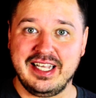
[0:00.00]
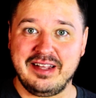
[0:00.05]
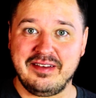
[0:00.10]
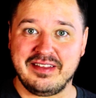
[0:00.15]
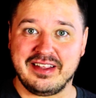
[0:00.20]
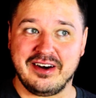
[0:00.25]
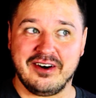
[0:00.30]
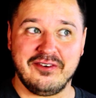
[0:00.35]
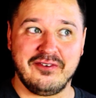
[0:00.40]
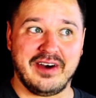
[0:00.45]
it,
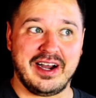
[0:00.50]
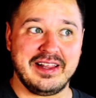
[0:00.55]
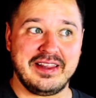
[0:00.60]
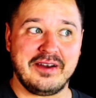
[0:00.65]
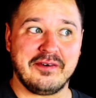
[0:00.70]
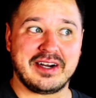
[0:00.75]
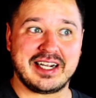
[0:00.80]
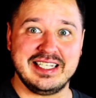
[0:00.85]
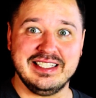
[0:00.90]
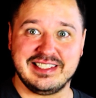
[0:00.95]
you know, while
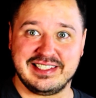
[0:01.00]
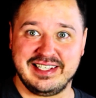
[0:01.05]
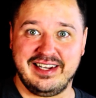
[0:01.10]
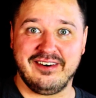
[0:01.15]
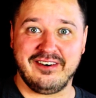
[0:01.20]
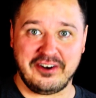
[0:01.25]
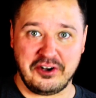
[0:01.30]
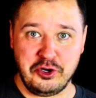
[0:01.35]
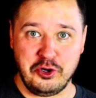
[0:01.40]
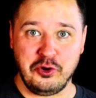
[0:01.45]
they were
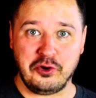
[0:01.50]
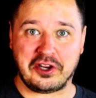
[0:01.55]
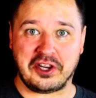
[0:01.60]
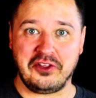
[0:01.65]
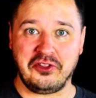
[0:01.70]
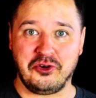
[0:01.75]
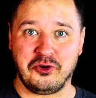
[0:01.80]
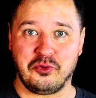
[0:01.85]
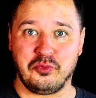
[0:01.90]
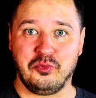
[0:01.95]
considering
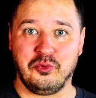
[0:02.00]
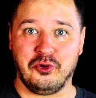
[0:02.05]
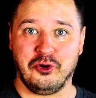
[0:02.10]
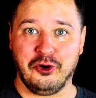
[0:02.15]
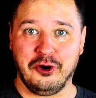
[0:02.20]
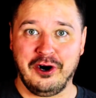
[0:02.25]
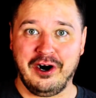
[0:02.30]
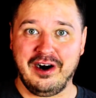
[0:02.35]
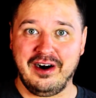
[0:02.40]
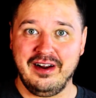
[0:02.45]
nuclear
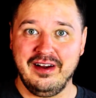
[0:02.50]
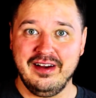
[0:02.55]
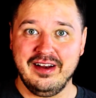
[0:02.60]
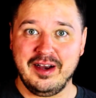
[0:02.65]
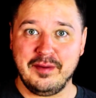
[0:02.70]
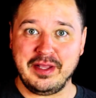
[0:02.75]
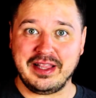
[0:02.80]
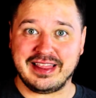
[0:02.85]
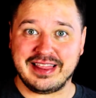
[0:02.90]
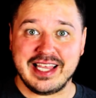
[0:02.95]
war?
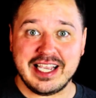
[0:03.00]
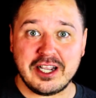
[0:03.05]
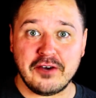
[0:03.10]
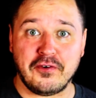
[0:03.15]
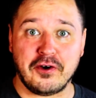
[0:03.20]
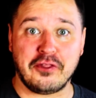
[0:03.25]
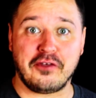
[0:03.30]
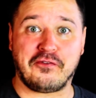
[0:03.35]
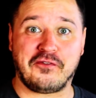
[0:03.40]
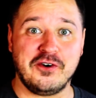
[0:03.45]
I mean, think of
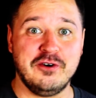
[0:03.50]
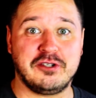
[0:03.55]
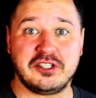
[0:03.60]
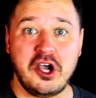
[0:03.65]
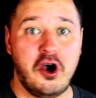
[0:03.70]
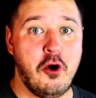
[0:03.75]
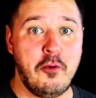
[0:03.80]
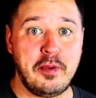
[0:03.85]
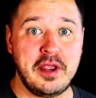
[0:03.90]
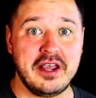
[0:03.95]
all the
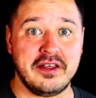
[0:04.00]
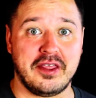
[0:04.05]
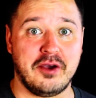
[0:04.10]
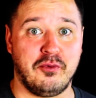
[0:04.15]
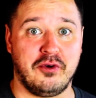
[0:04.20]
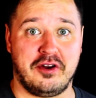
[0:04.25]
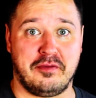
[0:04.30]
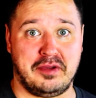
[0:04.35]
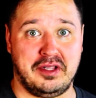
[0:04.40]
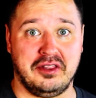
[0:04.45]
Fruitopia that
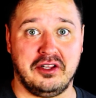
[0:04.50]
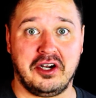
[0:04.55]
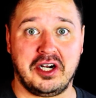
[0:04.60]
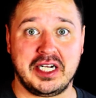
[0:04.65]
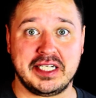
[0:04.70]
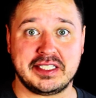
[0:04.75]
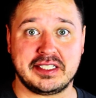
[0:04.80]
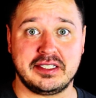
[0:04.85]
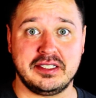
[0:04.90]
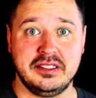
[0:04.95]
would have been
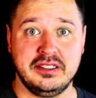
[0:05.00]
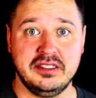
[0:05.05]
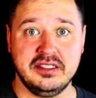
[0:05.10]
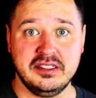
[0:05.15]
lost.